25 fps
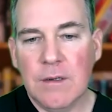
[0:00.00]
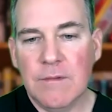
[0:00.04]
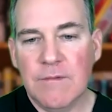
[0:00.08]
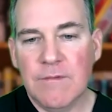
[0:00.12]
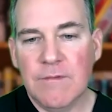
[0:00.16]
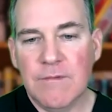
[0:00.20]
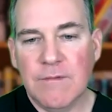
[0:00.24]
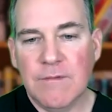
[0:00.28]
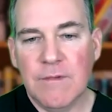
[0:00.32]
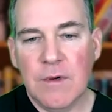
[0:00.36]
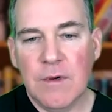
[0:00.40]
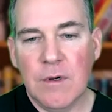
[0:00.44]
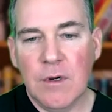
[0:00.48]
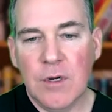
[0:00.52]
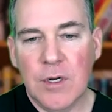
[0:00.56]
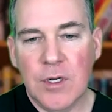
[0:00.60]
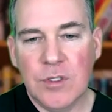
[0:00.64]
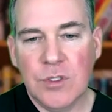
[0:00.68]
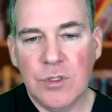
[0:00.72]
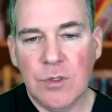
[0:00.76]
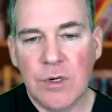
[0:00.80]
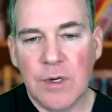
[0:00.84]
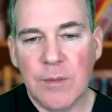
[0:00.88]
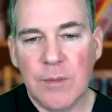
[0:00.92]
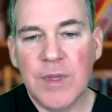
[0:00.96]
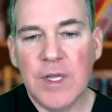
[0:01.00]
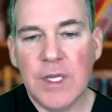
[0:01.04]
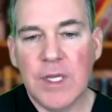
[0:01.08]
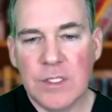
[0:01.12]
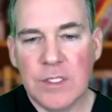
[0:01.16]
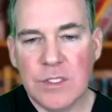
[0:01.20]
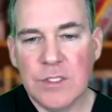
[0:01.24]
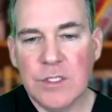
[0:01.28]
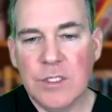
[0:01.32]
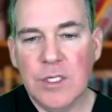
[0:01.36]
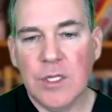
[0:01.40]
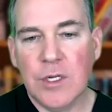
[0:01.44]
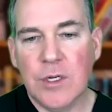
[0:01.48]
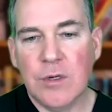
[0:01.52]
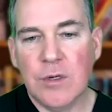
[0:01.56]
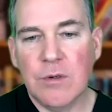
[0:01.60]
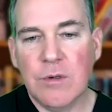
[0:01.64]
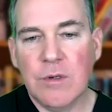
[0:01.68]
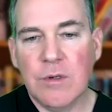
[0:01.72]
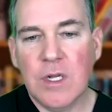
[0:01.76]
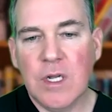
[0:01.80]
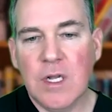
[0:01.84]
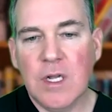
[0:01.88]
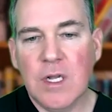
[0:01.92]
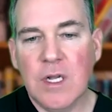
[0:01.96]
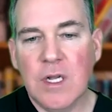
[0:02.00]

uh auditory, because you know